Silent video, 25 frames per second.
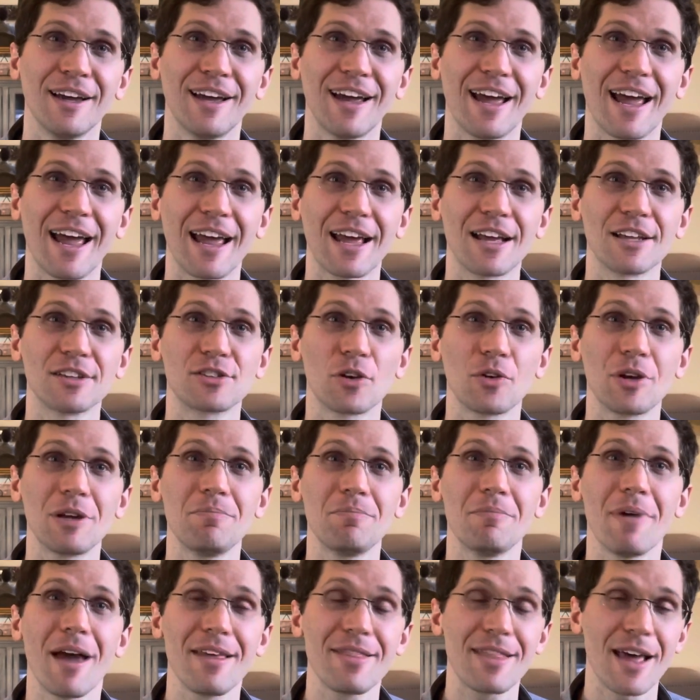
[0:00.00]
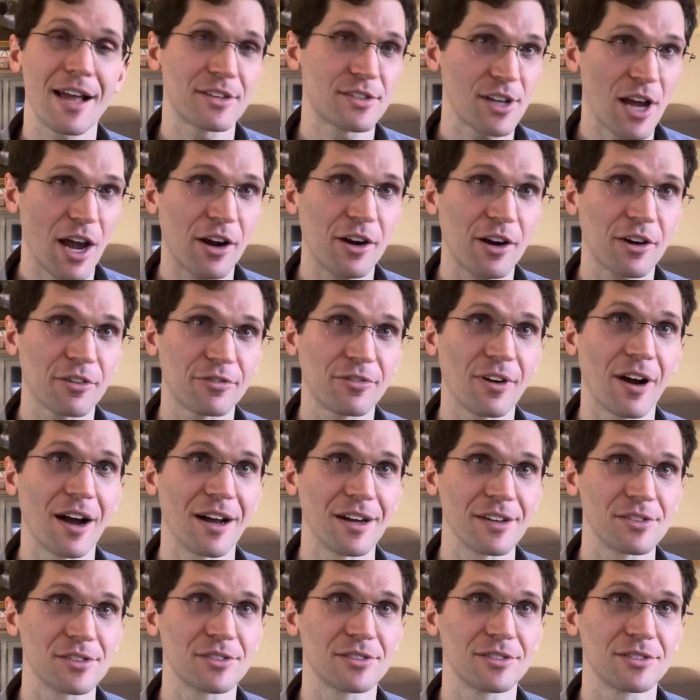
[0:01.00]
And so he made that
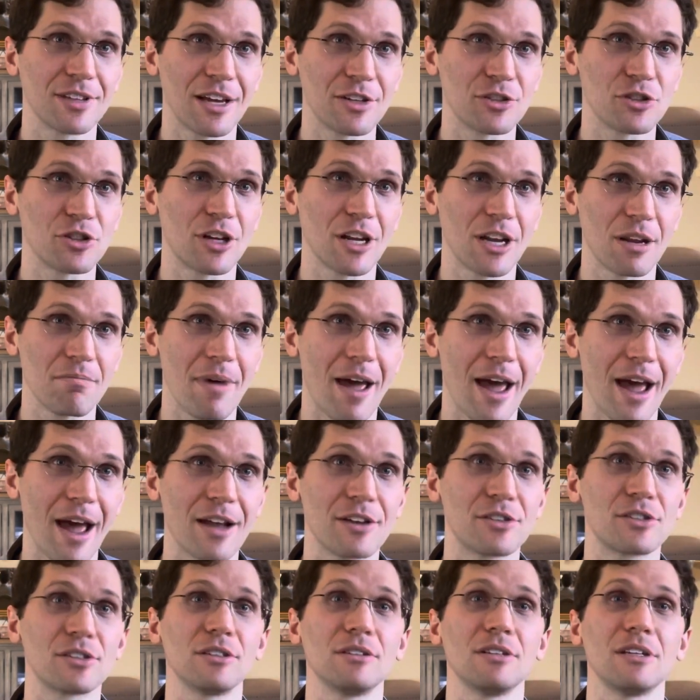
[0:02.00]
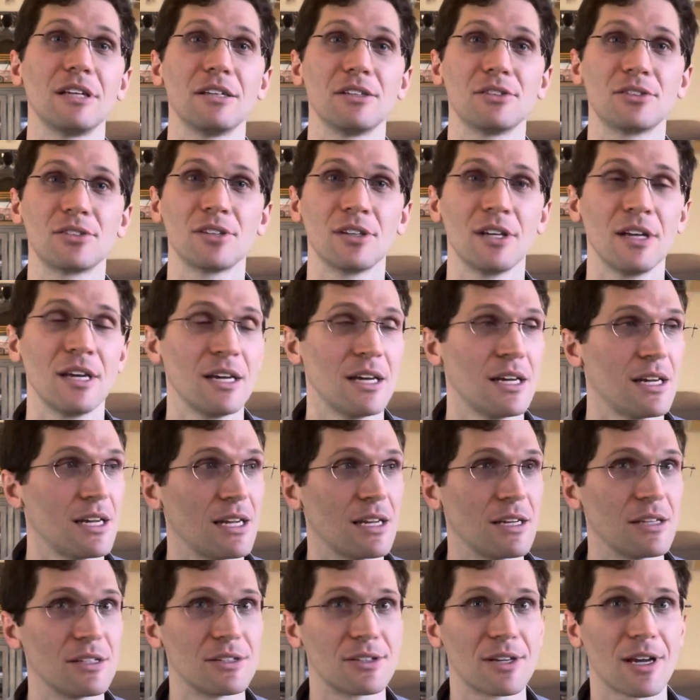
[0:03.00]
sacrifice. As you can imagine, he's
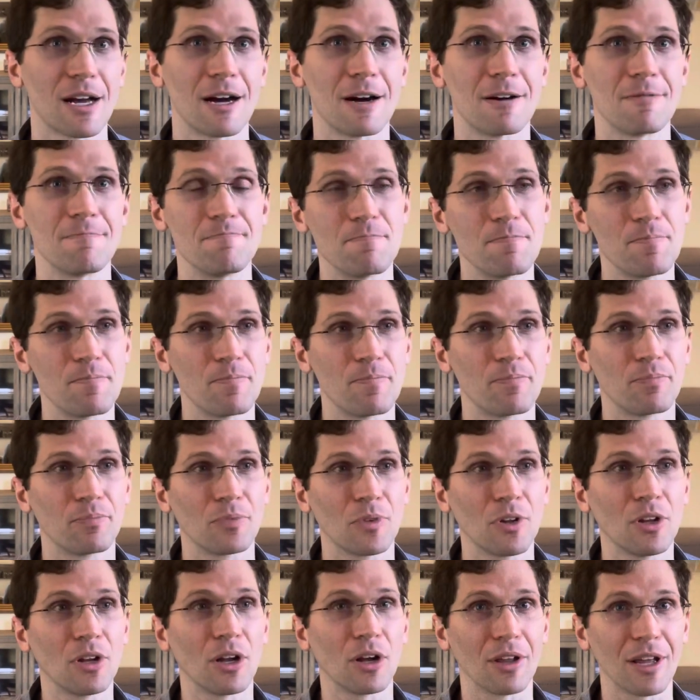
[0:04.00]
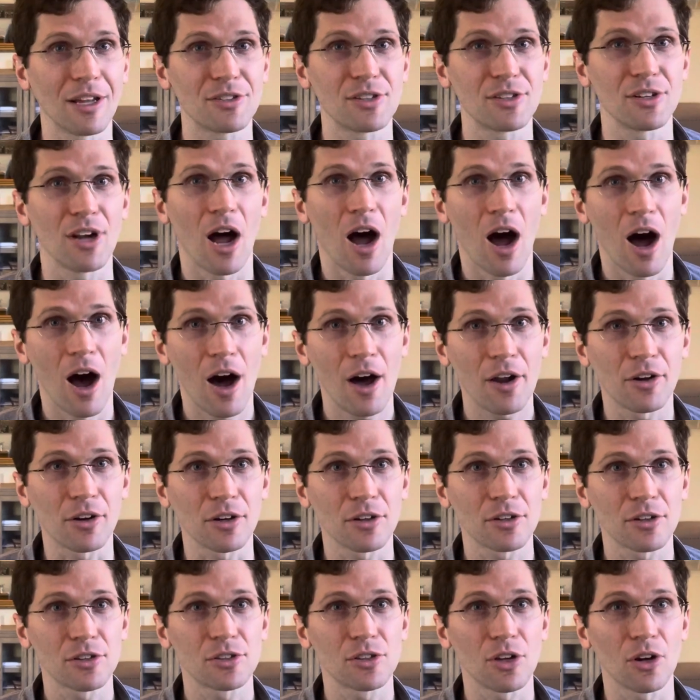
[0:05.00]
that's an
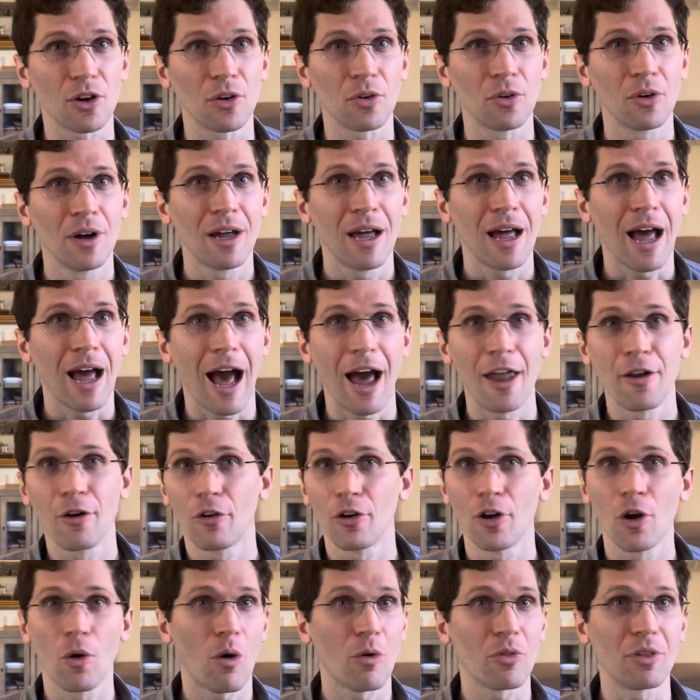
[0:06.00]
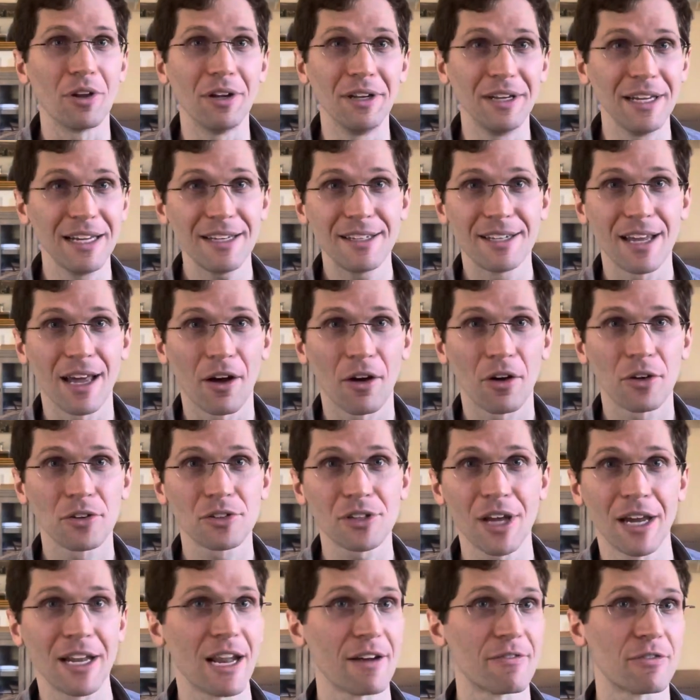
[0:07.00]
honor. So I don't know all the details.
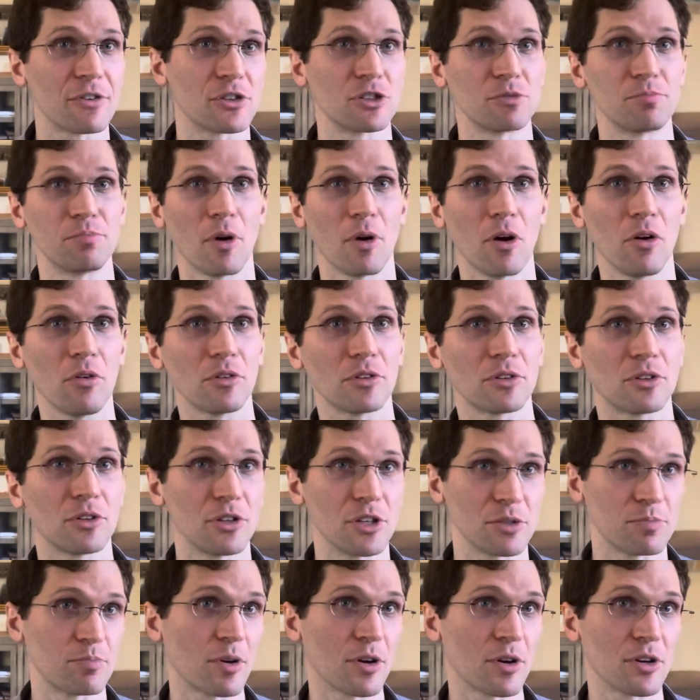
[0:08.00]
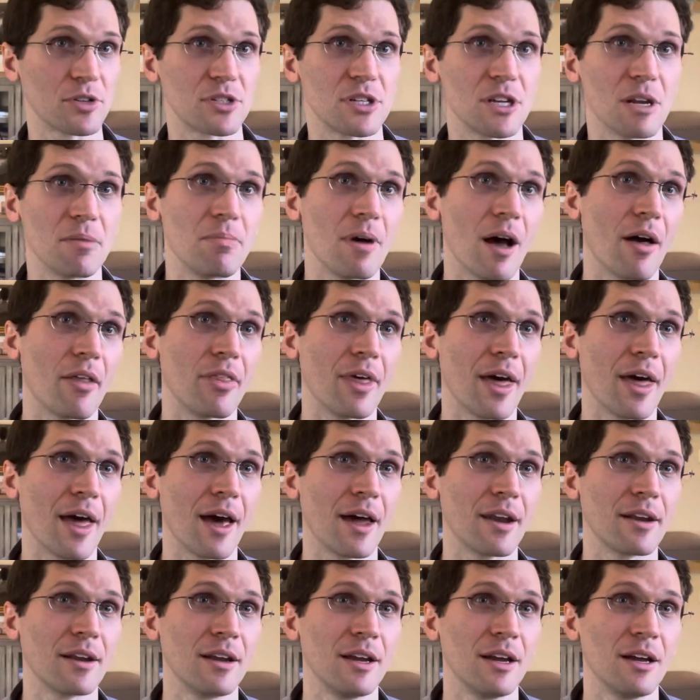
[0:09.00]
I never spoke to this person about
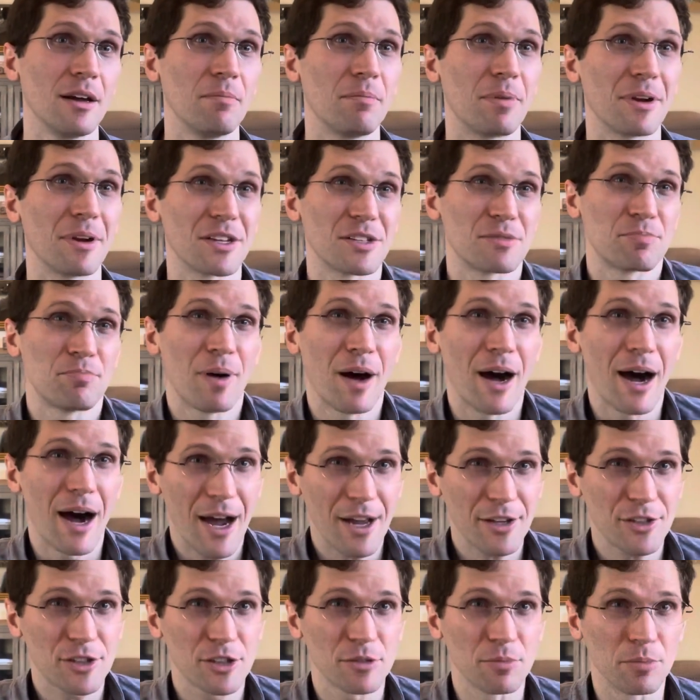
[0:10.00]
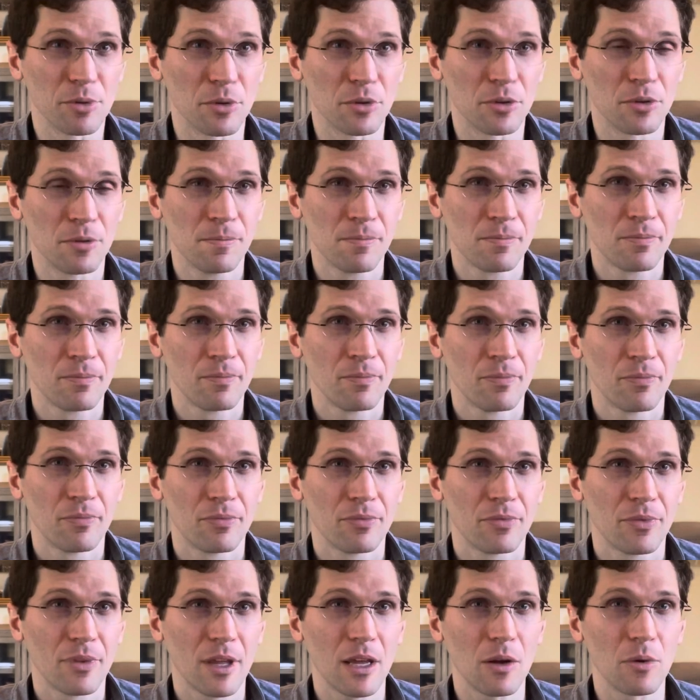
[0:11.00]
that, but it's possible
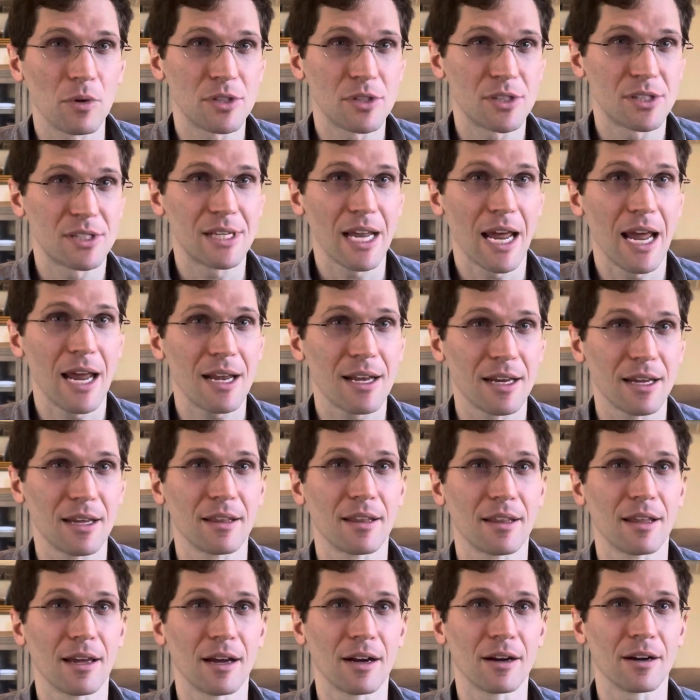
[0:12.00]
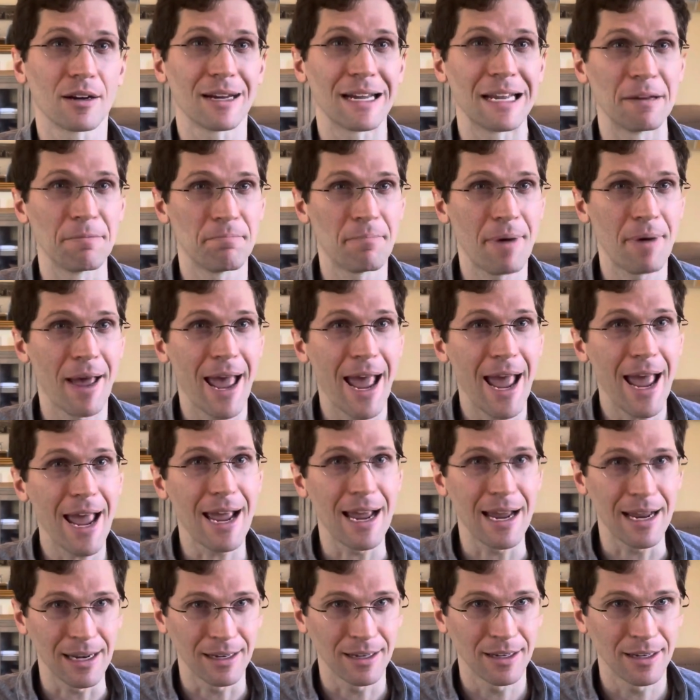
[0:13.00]
he was standing there in
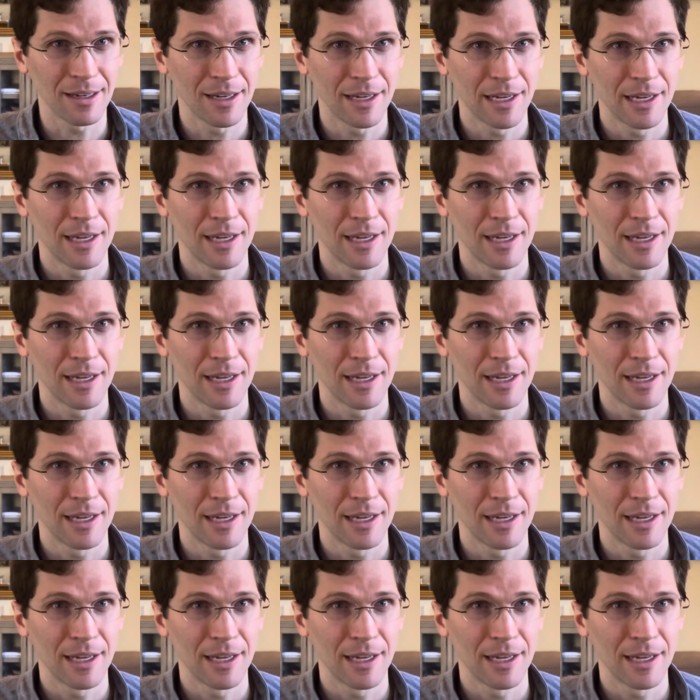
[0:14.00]
pain,